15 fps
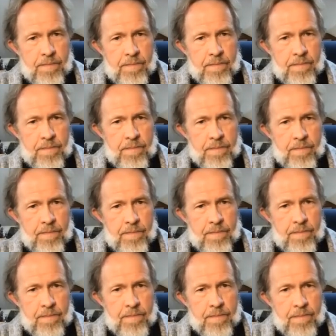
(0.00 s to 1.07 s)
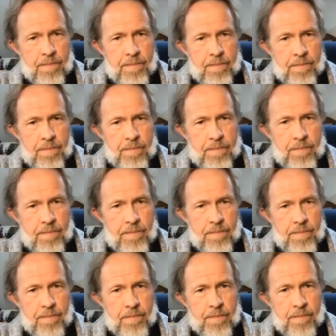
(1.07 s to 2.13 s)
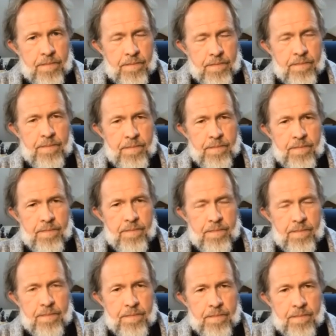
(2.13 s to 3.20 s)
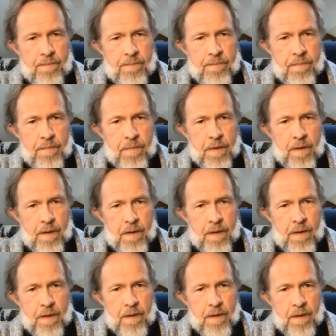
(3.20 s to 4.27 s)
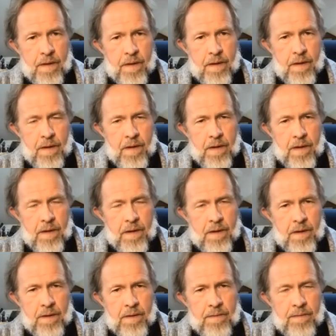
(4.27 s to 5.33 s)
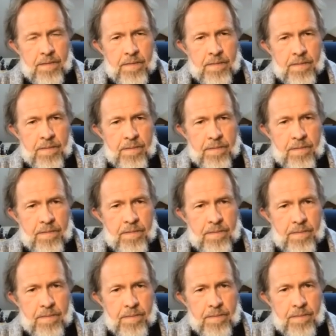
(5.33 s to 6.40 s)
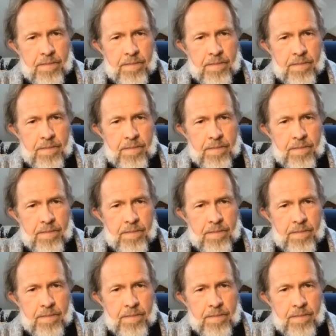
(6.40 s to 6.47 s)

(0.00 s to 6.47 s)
[no speech]